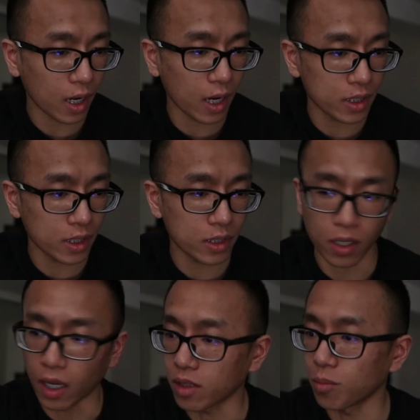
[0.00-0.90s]
I need
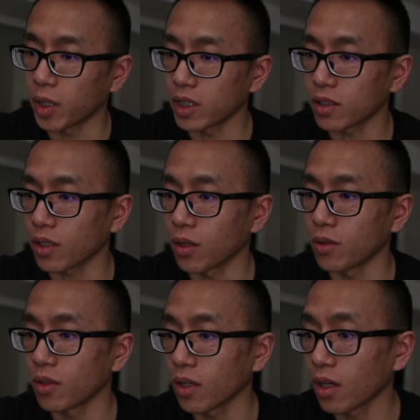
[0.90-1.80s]
to head to bed.
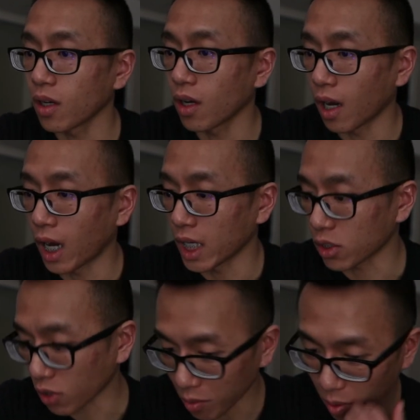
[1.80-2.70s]
So I
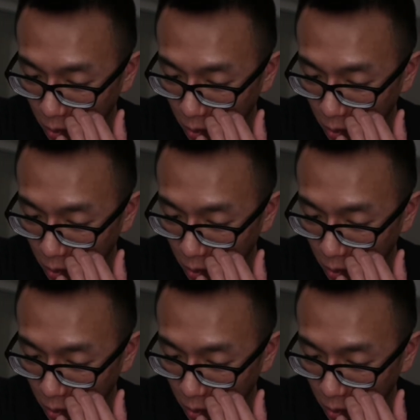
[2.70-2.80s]
tried my